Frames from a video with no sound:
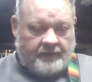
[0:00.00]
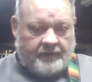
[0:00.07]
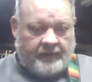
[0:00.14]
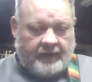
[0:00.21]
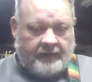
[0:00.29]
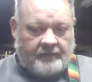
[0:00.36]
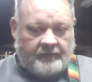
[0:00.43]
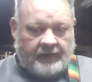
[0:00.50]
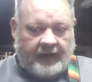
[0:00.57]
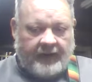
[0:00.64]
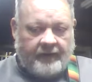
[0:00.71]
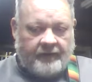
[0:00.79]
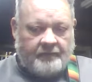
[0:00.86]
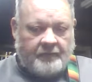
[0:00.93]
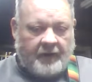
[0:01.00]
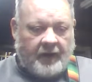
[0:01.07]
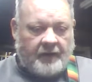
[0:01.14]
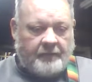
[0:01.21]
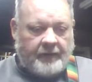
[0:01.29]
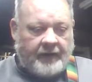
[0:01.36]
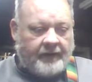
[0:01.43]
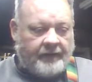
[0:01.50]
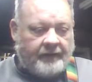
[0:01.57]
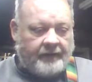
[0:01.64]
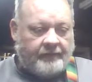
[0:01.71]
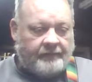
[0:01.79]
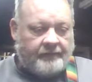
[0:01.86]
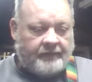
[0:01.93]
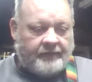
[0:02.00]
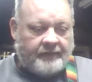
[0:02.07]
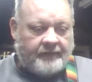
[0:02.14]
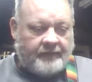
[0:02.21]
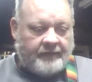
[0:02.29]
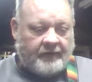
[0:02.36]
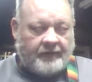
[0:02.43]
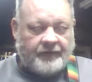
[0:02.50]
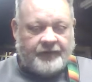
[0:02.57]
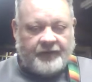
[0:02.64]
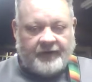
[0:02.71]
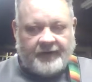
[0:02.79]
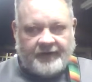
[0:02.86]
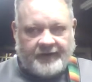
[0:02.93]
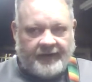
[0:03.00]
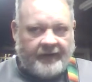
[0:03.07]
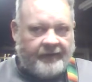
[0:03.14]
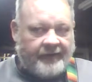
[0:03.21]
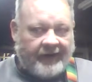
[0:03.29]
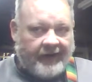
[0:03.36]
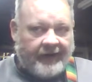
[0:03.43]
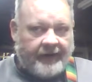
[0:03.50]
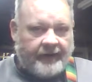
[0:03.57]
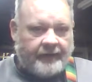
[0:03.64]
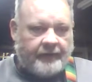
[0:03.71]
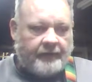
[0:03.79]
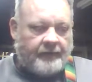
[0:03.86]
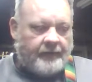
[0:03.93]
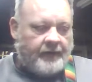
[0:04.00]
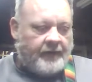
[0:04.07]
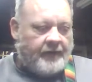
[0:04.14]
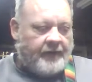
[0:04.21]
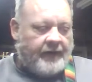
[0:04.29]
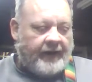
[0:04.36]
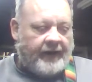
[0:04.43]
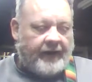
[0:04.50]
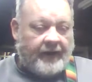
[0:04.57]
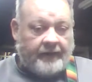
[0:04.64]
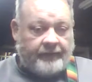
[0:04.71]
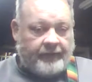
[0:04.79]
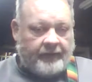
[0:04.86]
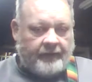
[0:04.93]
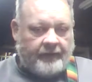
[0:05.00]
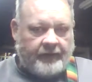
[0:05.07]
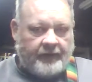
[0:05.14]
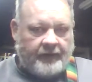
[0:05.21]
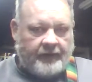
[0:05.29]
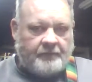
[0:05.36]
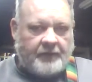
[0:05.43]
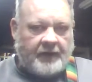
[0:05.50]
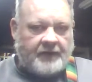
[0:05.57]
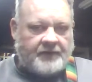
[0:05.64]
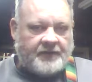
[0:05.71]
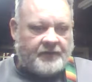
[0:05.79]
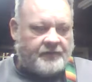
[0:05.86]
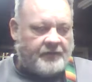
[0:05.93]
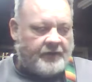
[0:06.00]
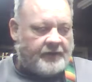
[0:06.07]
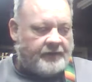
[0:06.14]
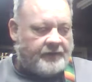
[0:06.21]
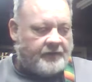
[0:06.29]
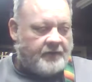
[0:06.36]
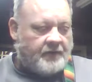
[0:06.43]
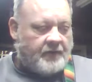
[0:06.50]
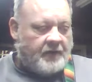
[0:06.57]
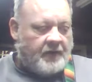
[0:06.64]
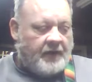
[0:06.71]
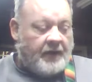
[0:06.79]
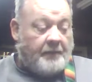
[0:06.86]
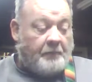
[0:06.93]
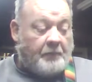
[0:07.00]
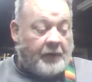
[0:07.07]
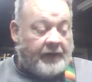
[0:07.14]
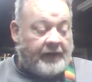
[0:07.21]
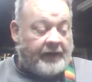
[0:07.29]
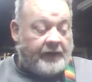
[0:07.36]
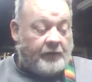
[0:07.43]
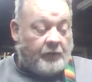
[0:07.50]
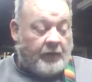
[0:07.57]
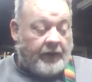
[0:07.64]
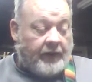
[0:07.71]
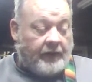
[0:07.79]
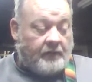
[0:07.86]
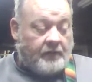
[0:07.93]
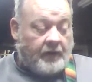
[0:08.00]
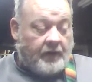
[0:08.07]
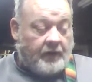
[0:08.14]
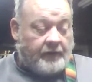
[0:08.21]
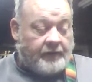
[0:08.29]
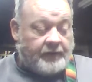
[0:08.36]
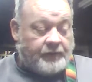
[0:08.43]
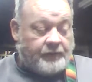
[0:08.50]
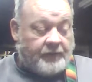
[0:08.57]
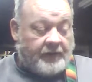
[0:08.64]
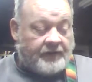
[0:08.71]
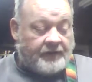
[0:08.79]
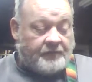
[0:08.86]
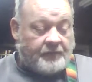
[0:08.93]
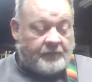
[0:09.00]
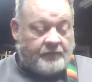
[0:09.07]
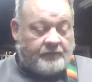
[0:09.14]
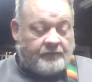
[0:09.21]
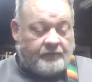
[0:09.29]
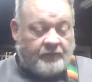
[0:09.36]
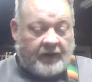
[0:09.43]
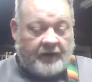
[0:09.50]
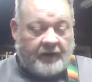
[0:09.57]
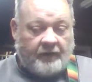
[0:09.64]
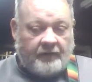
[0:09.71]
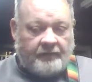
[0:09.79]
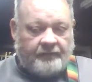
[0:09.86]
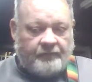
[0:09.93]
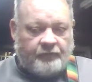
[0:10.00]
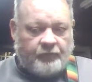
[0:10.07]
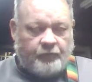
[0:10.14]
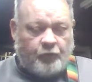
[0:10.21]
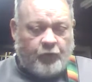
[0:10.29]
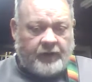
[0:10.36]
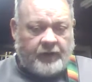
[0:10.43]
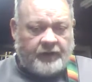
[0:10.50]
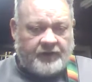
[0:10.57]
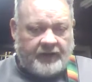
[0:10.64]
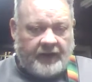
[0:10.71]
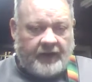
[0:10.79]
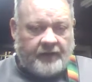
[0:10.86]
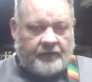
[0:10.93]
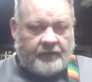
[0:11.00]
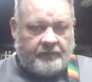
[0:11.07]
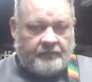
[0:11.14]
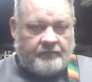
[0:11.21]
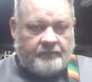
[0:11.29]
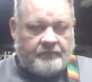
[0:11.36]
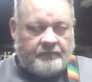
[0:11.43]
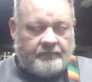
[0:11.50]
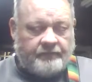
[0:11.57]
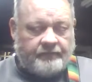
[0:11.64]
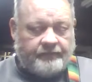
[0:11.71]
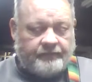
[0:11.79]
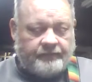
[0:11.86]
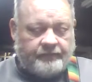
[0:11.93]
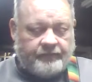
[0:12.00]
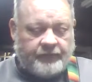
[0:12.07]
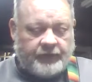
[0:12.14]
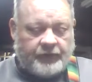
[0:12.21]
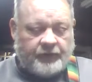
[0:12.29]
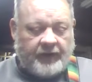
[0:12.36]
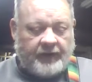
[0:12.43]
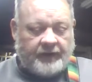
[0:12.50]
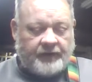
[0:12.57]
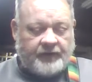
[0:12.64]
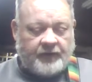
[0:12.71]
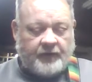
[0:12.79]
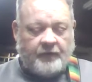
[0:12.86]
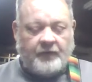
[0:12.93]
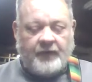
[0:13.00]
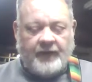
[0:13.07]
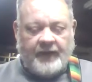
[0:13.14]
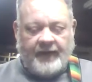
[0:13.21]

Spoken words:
They're light on the bottom end, or should I say on the high end, and heavy on the bassy strings. But anyway, this one I know I'm running standard strings, so